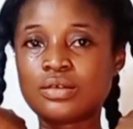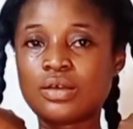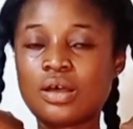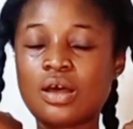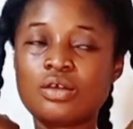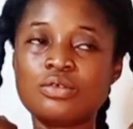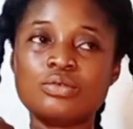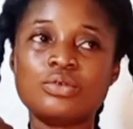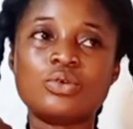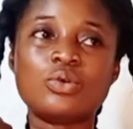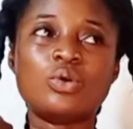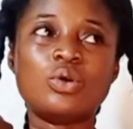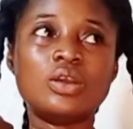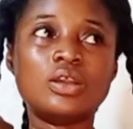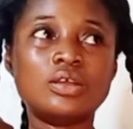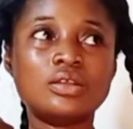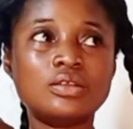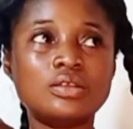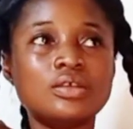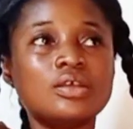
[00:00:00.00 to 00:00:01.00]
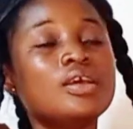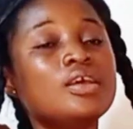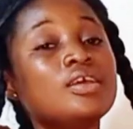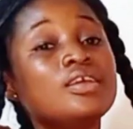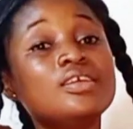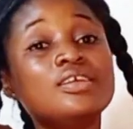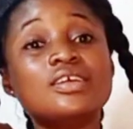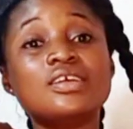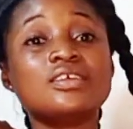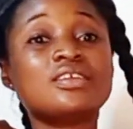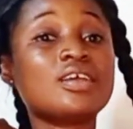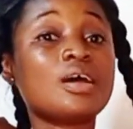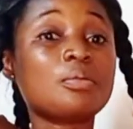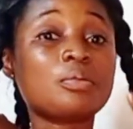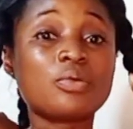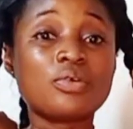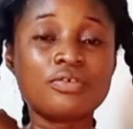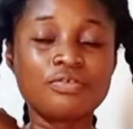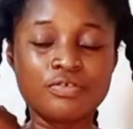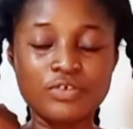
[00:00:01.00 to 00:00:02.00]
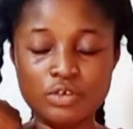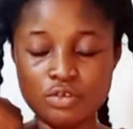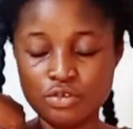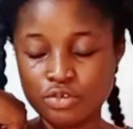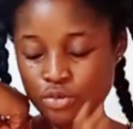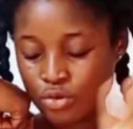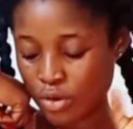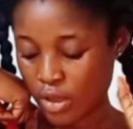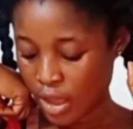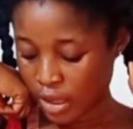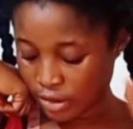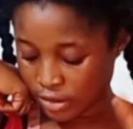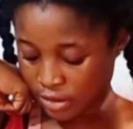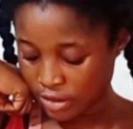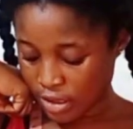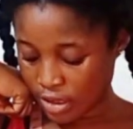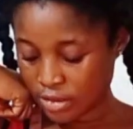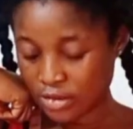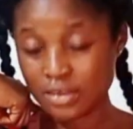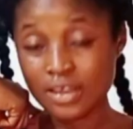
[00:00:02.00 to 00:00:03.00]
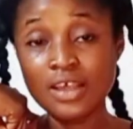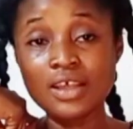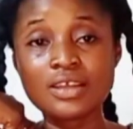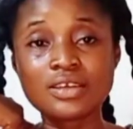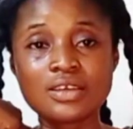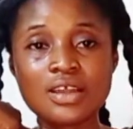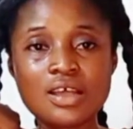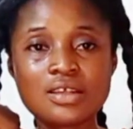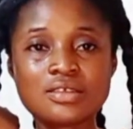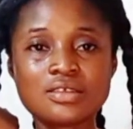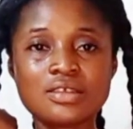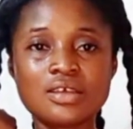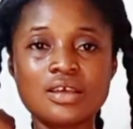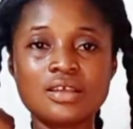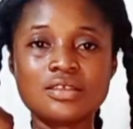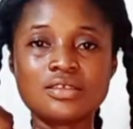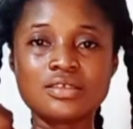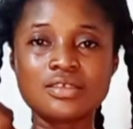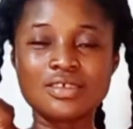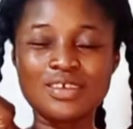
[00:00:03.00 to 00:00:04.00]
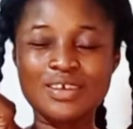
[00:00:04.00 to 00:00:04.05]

How do you call it? Yes, I'm confused. So guys, yes, that's it.